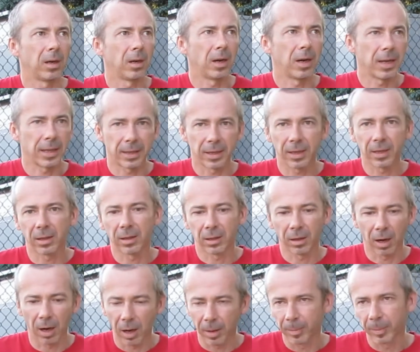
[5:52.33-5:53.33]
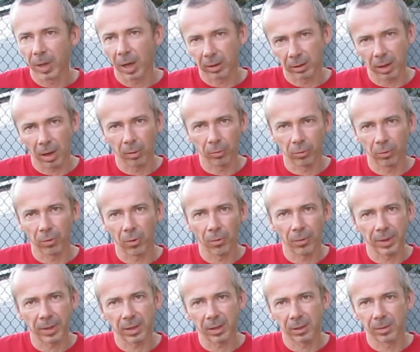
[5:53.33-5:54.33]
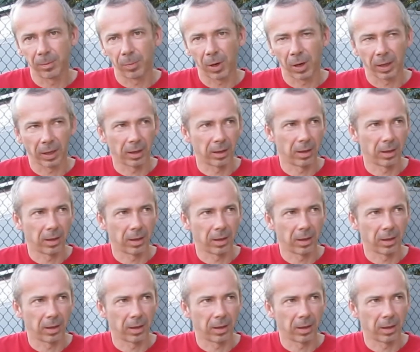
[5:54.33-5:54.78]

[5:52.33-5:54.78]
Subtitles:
I think I'm not outgrowing this bike.